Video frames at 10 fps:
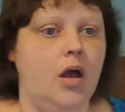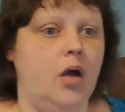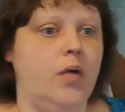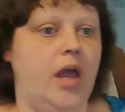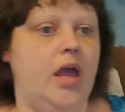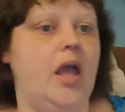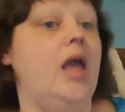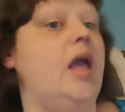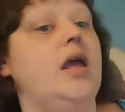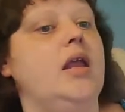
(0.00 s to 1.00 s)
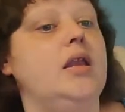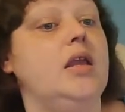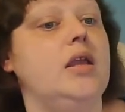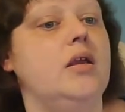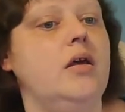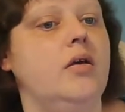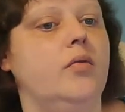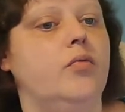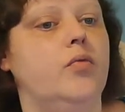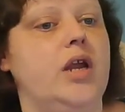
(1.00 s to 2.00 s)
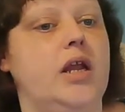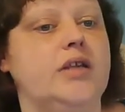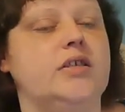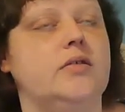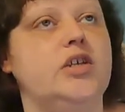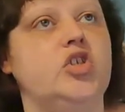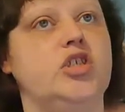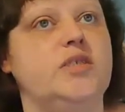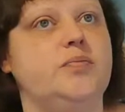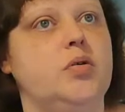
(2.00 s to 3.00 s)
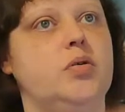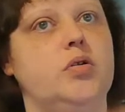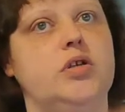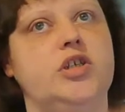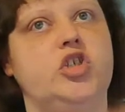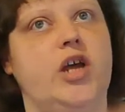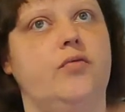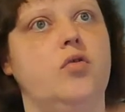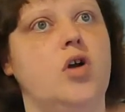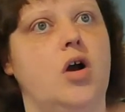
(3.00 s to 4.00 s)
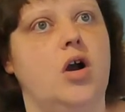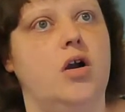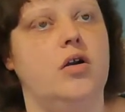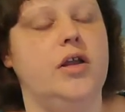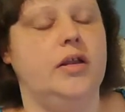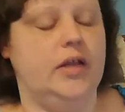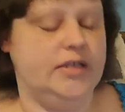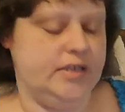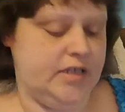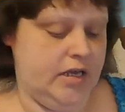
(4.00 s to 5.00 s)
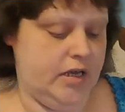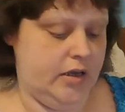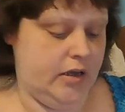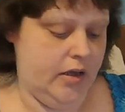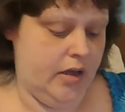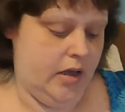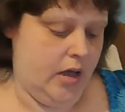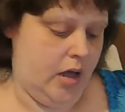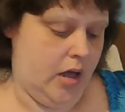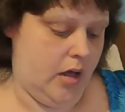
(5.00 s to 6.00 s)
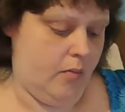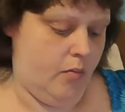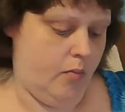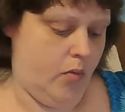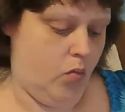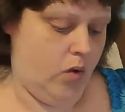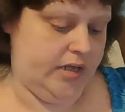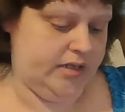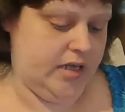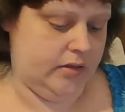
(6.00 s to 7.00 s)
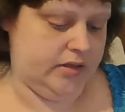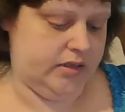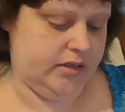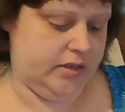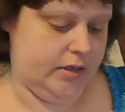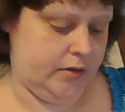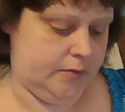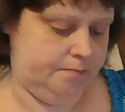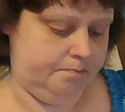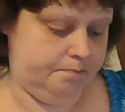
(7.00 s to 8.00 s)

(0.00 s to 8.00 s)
Okay, any reading. So let's just pull a general card and let's see what it tells us here.